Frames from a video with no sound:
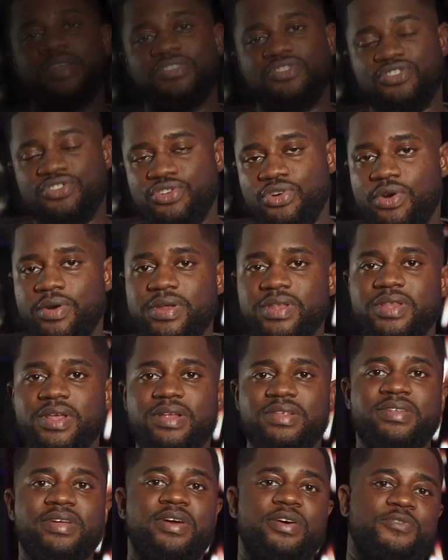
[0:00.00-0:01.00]
ensuring
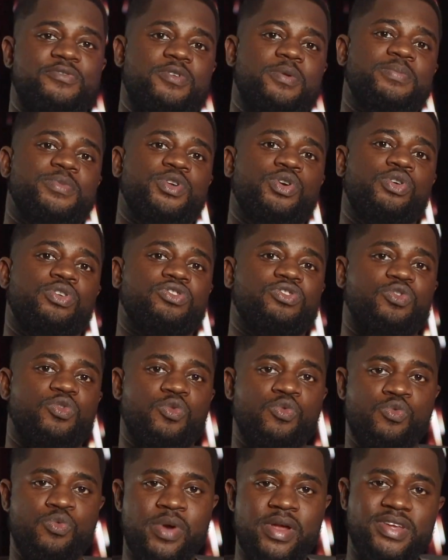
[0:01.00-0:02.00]
that Terraform knows
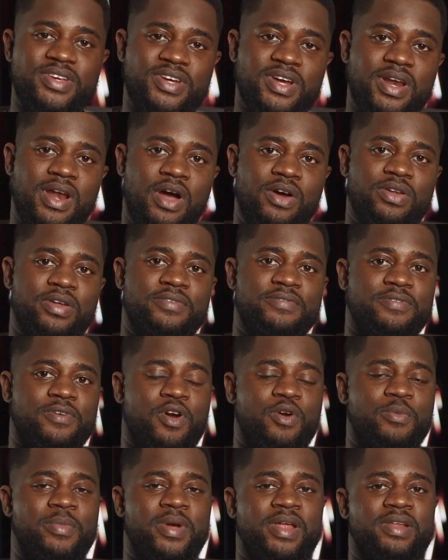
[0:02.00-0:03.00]
which cloud
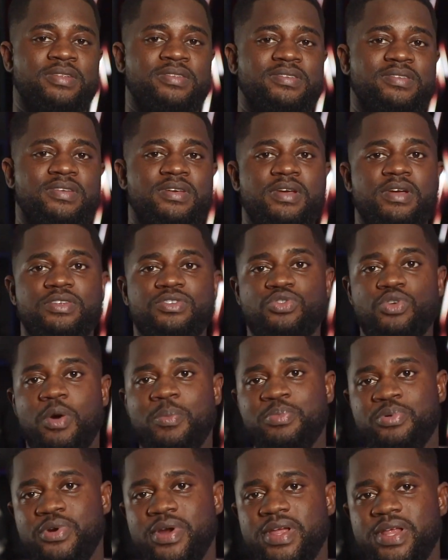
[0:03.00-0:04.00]
environment to
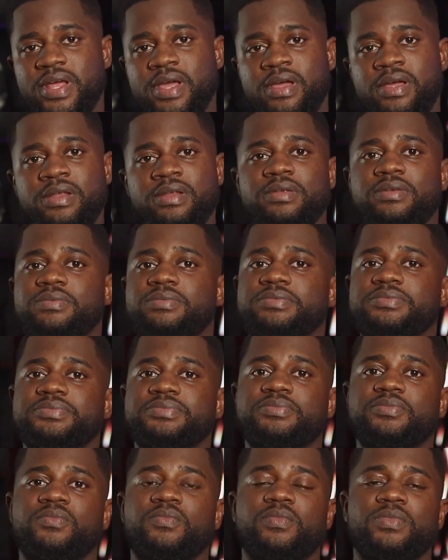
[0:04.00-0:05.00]
operate in.
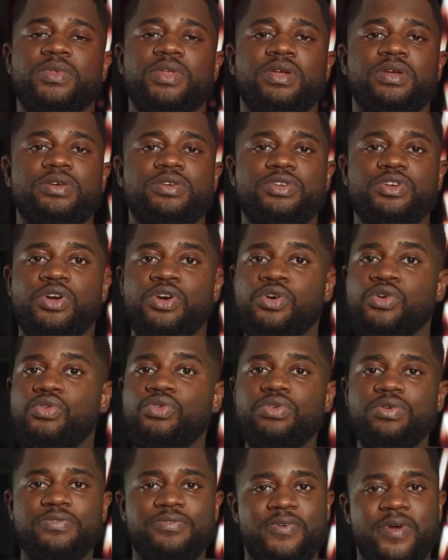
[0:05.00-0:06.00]
You
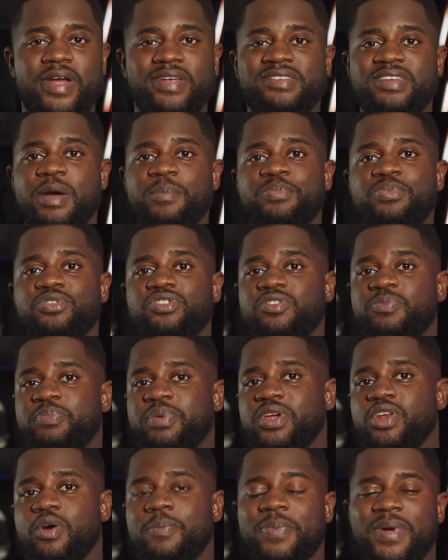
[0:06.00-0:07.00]
could, for example,
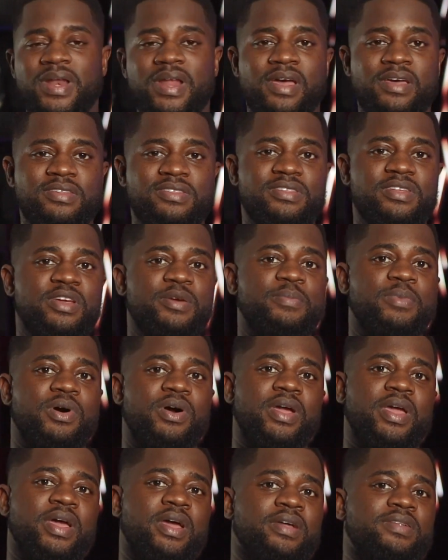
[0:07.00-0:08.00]
spin up an S3
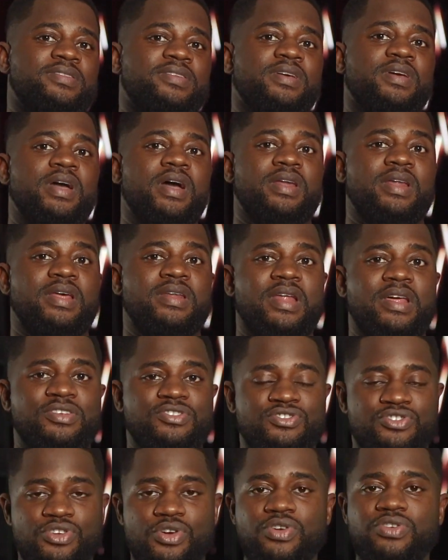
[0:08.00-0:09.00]
bucket and an
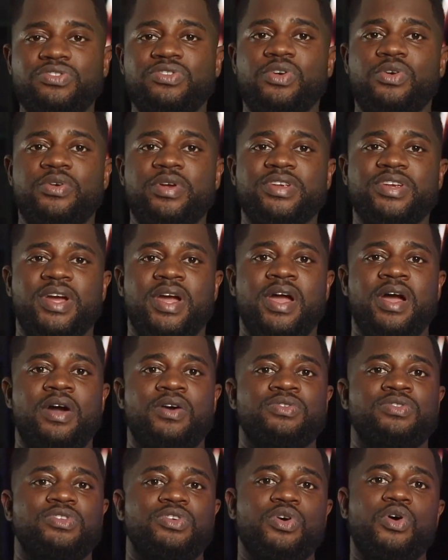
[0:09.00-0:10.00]
Azure storage
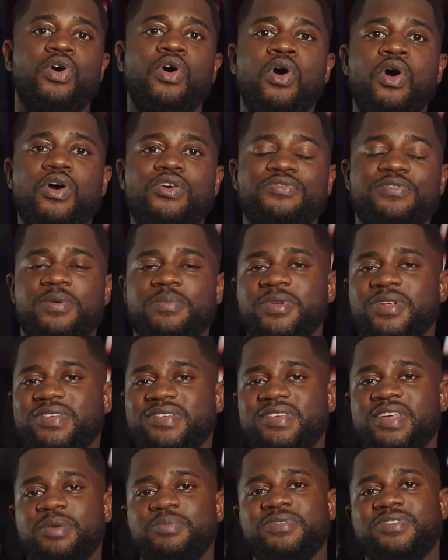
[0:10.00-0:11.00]
account all from the
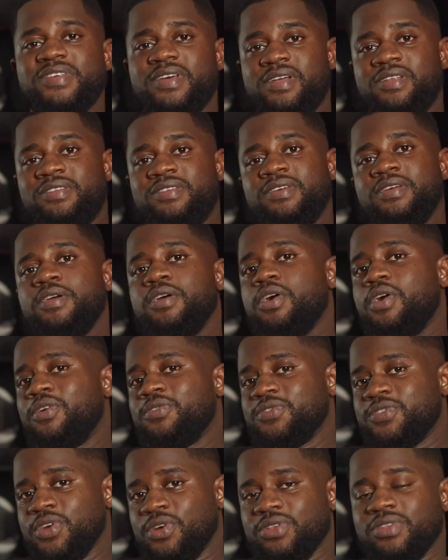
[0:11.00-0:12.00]
same set
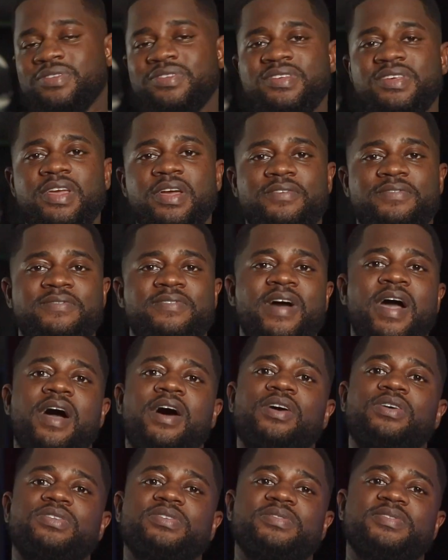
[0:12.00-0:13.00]
of .tf
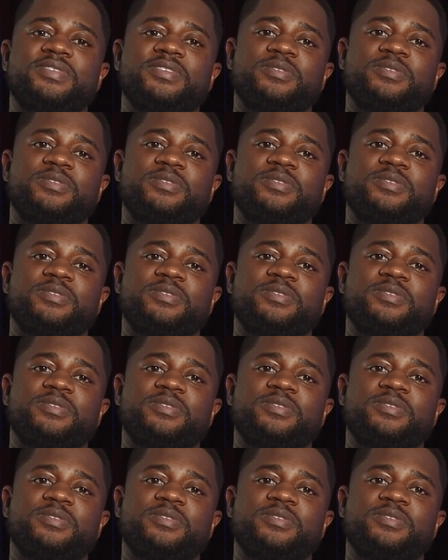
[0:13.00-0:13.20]
files.